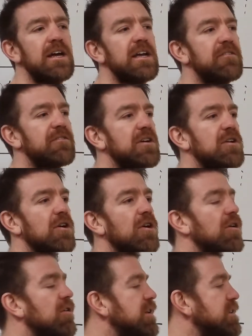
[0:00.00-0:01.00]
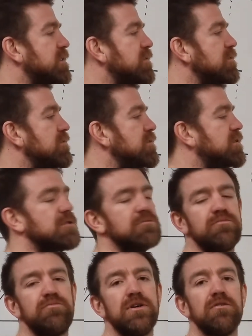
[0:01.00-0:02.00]
If the goal is to
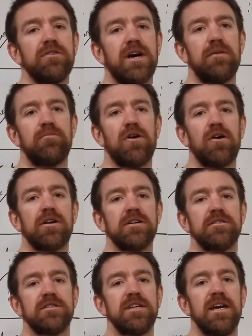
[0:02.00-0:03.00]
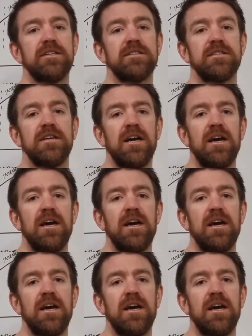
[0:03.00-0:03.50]
build unbroken sets,